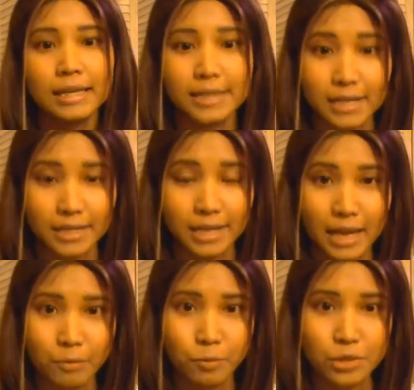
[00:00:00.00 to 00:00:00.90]

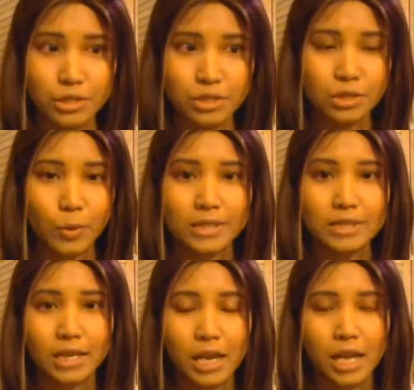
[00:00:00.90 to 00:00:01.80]
DigniCap, which is the one
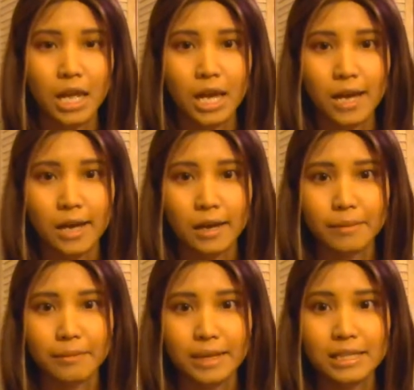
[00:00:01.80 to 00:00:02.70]
that
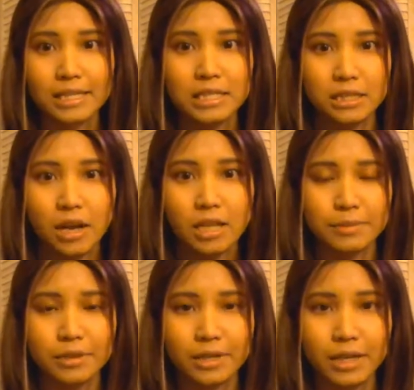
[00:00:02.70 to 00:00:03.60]
at least the
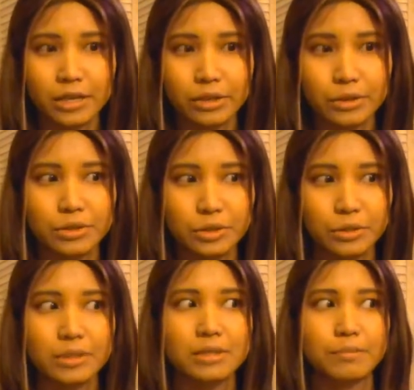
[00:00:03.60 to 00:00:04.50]
hospital that I go to
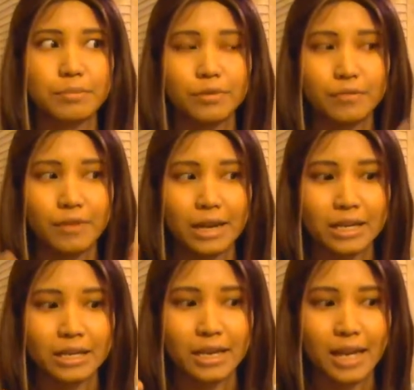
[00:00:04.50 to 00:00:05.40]
is
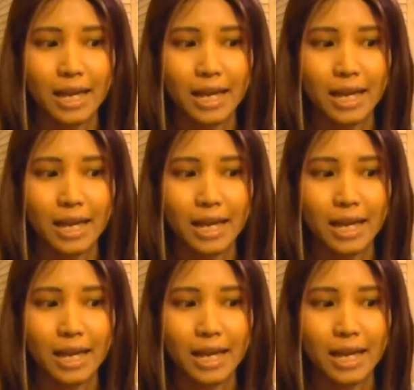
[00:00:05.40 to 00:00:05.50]
provided